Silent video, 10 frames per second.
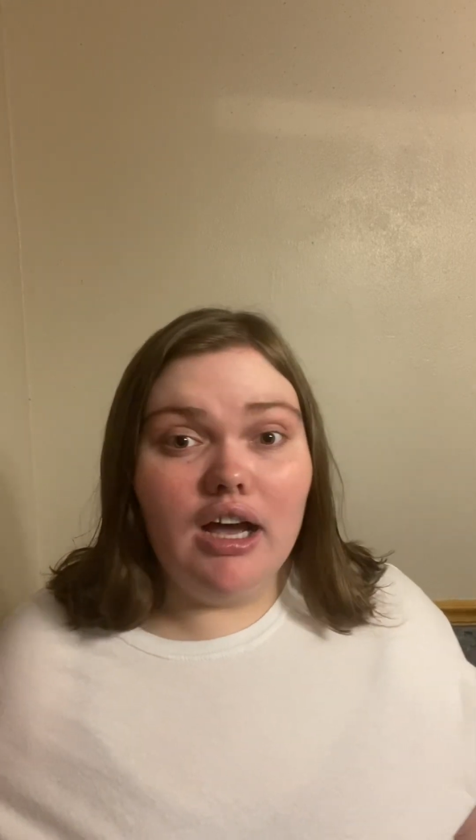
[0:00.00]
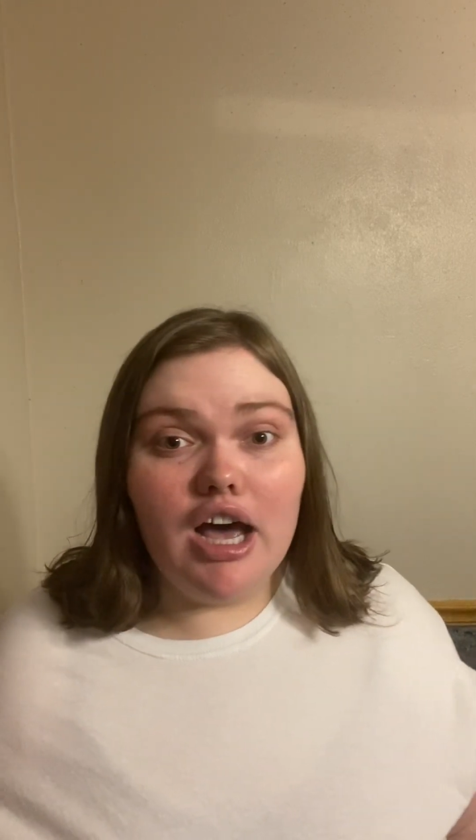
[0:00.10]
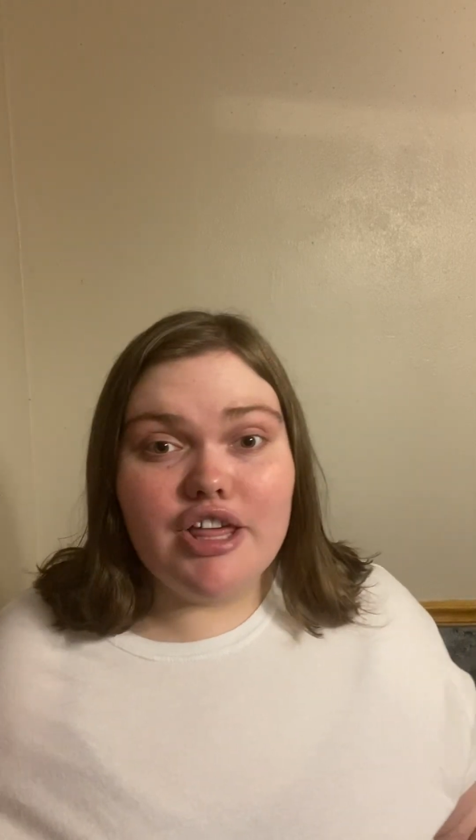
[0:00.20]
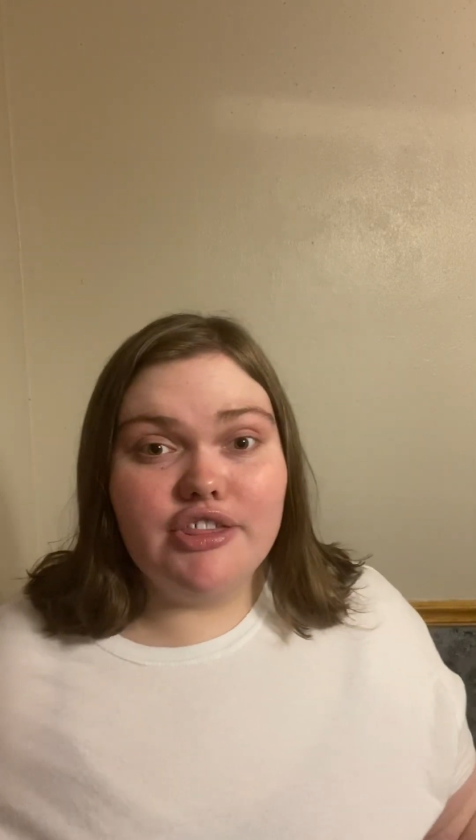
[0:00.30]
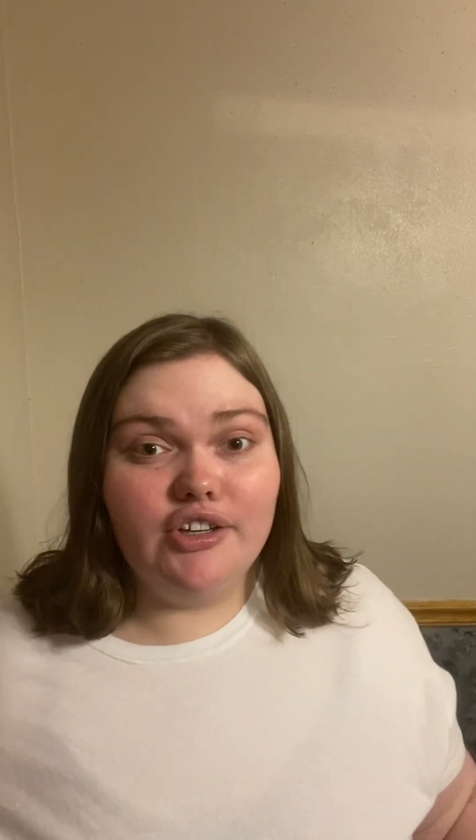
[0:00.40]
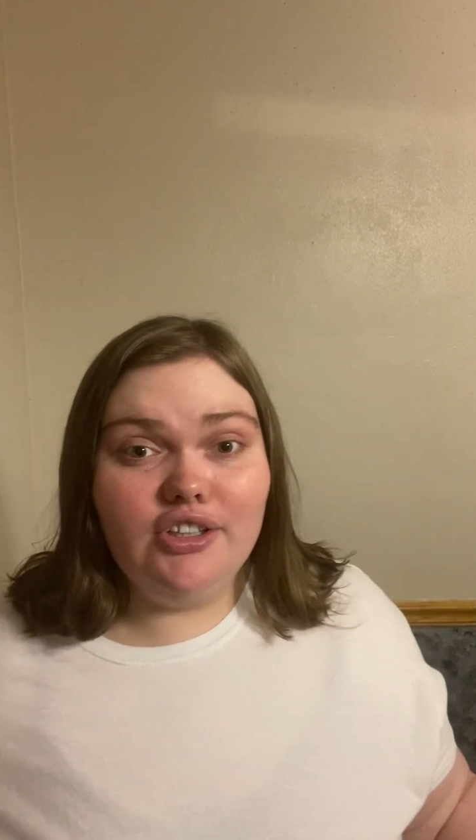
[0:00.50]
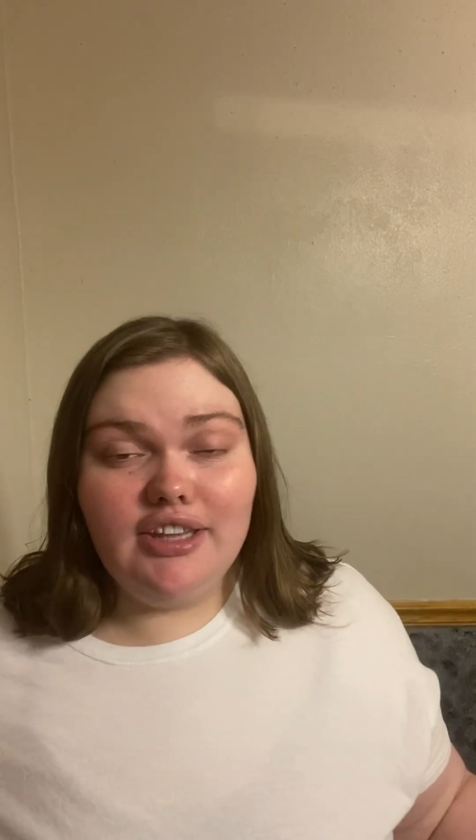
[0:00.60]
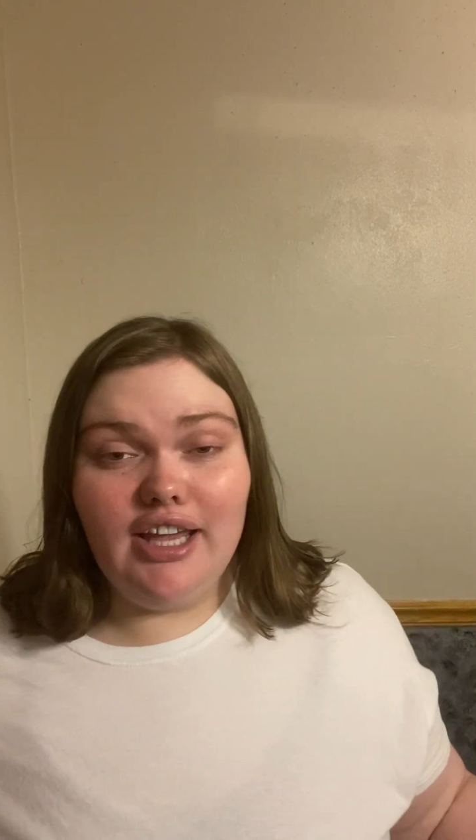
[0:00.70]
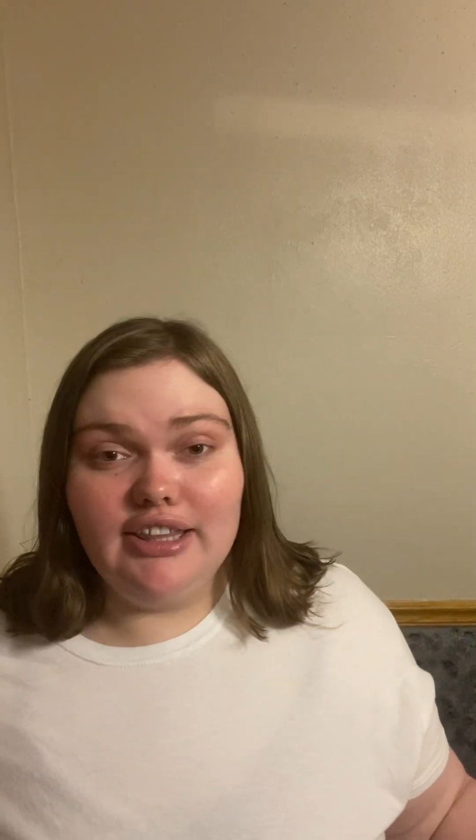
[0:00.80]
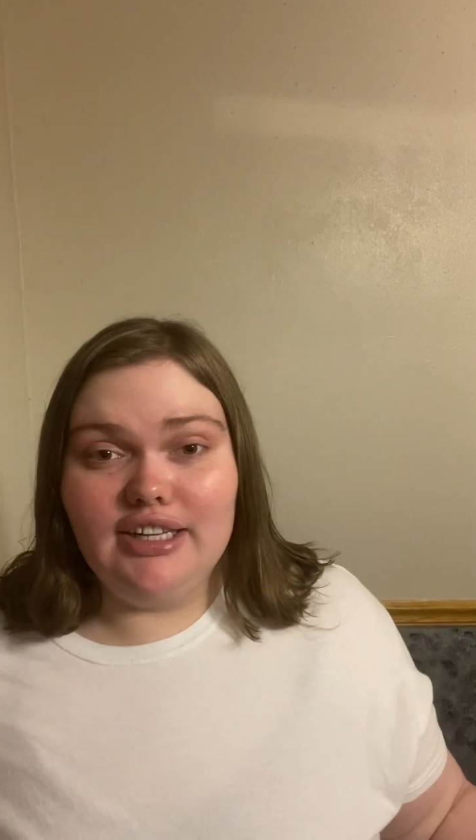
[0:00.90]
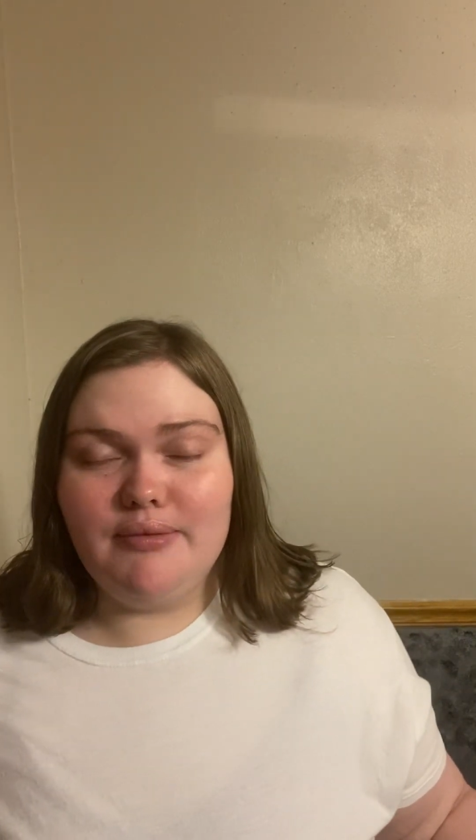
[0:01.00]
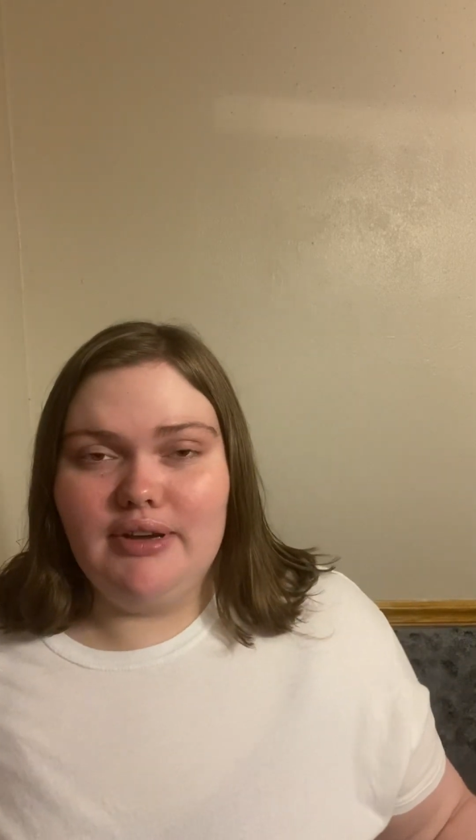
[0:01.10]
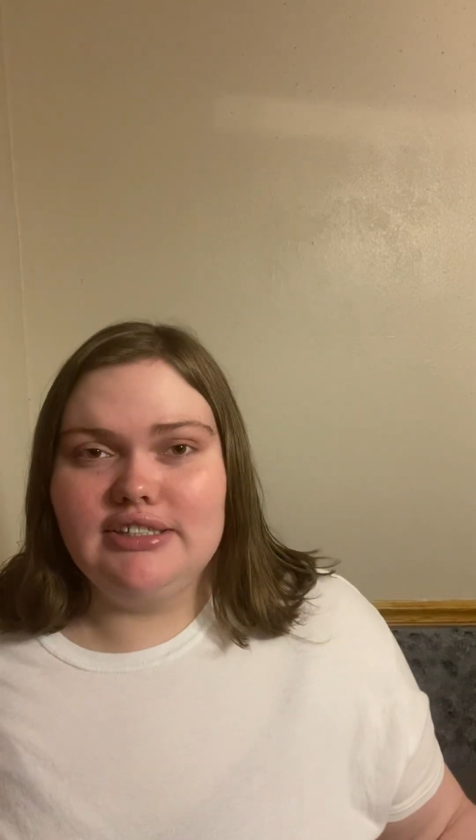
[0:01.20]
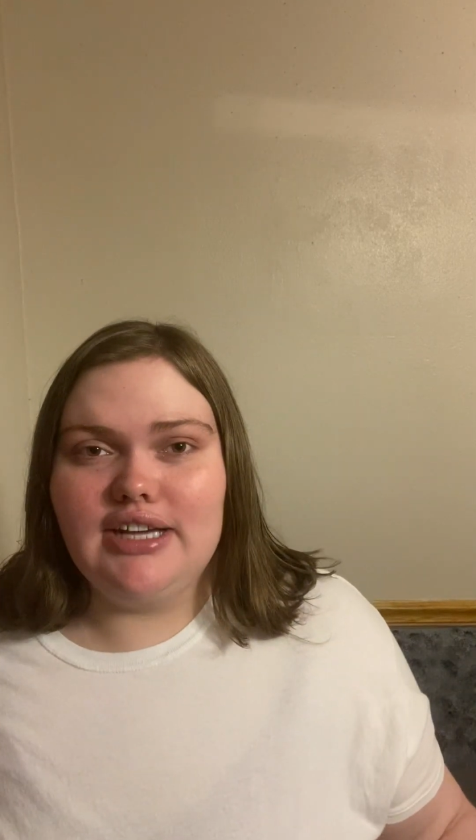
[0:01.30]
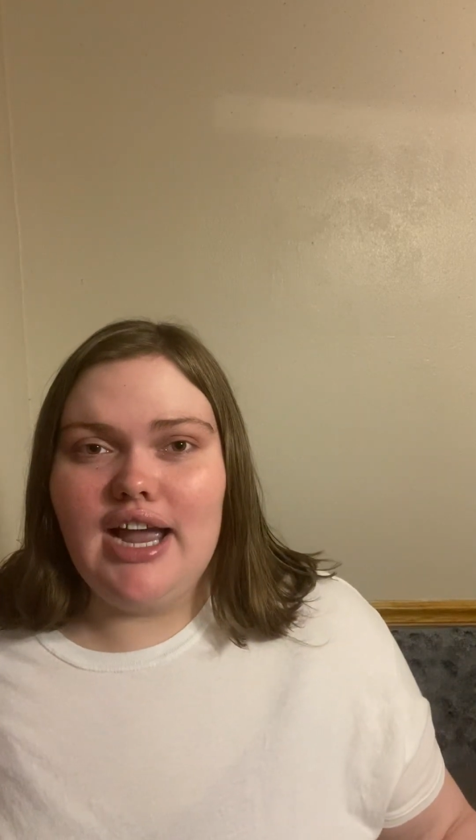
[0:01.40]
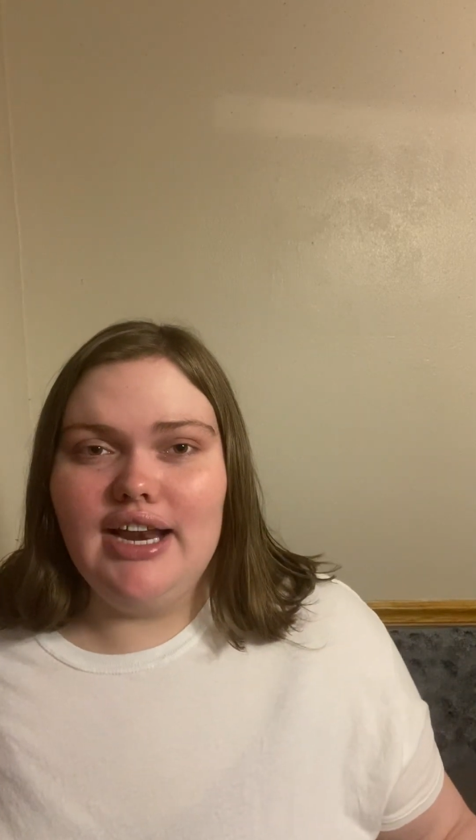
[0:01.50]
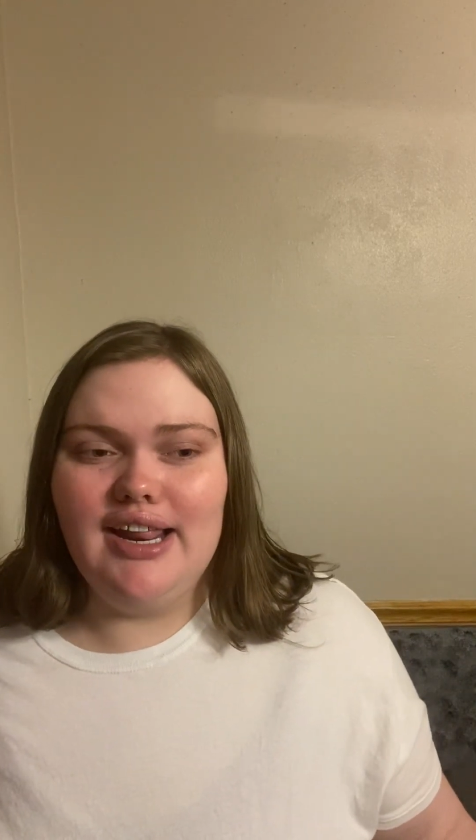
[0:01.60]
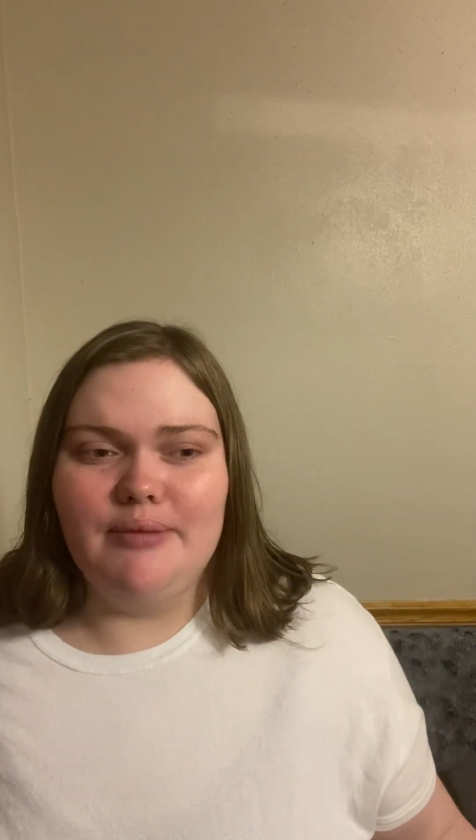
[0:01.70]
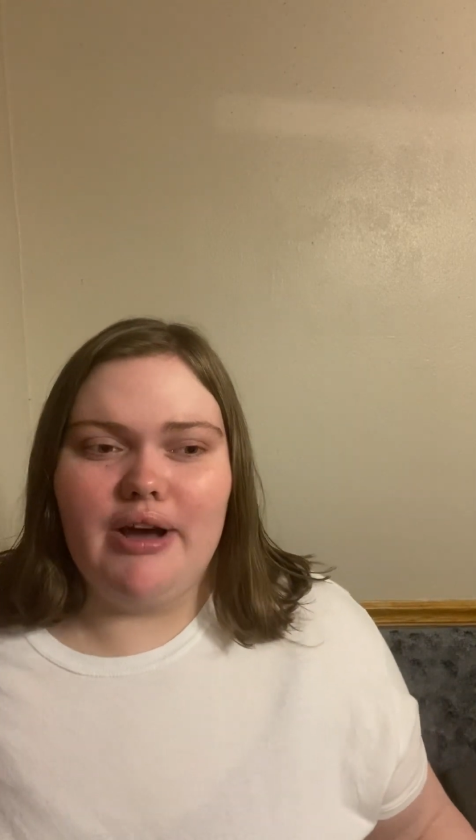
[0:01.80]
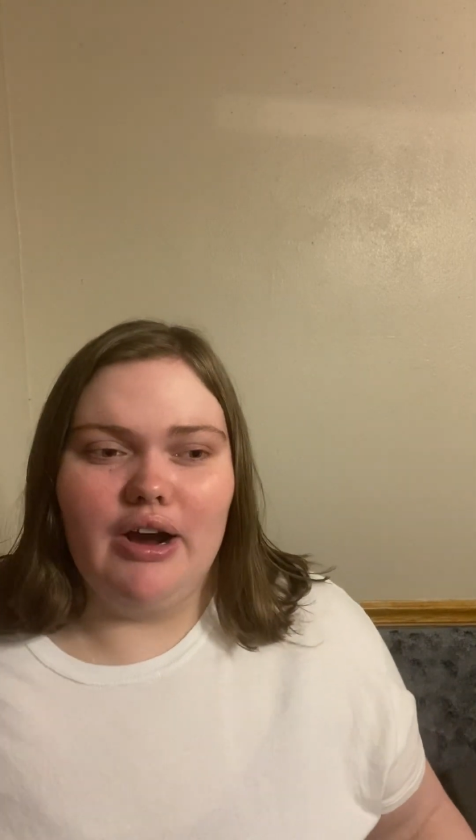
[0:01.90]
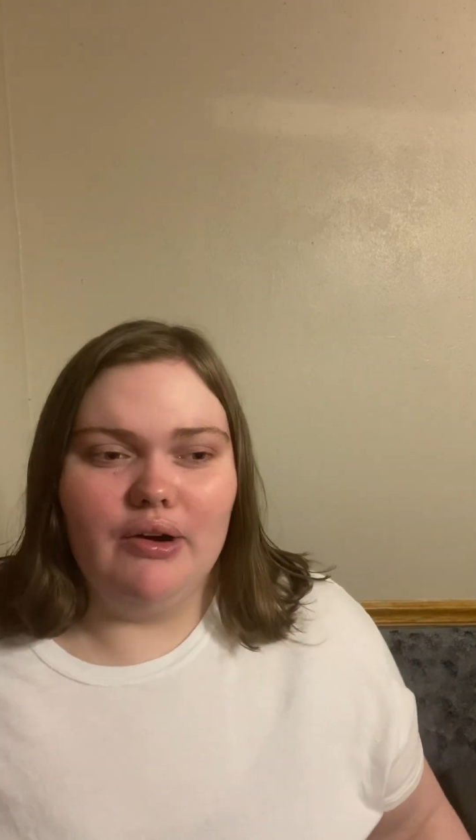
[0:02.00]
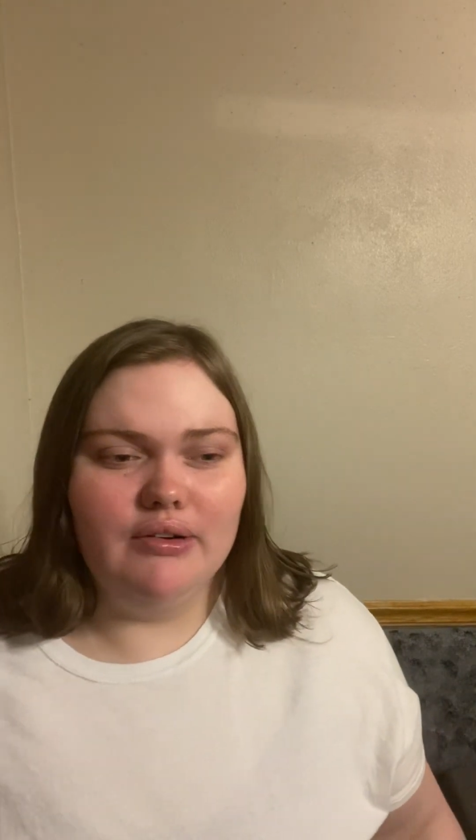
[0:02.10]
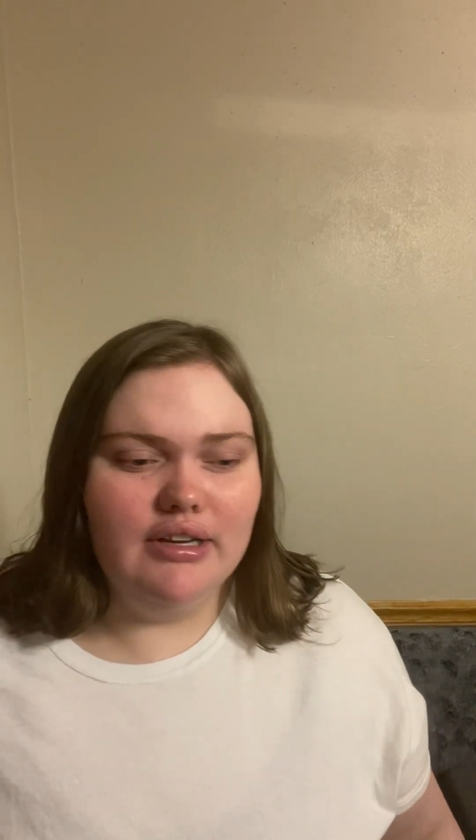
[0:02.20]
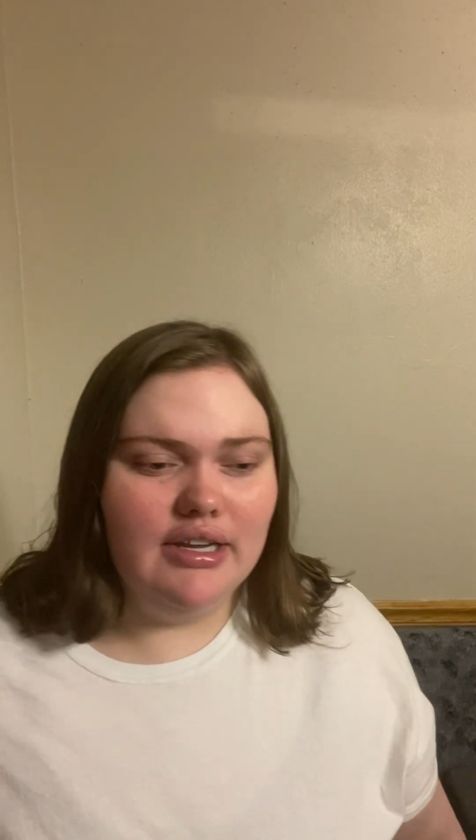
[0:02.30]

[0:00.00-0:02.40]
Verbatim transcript: a third thing that I'm excited about.